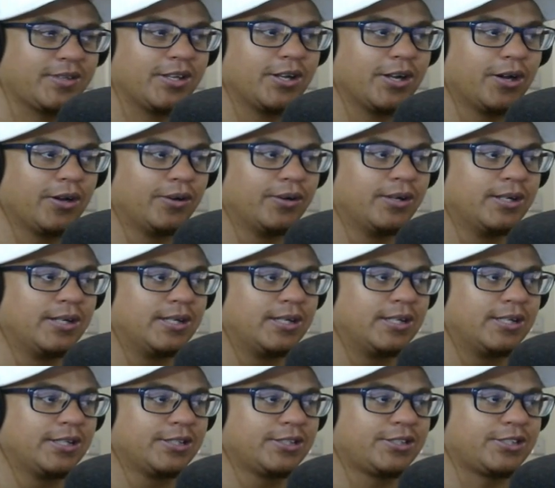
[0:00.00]
you know,
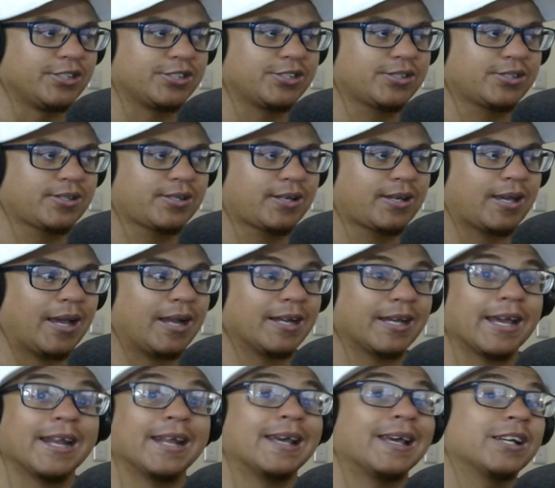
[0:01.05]
just and
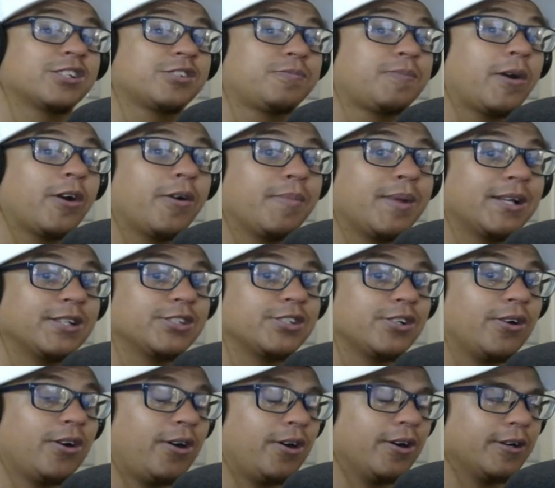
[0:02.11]
getting
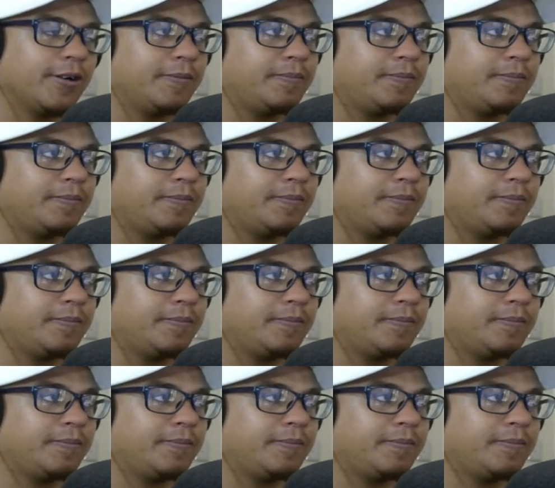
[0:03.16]
experimented on.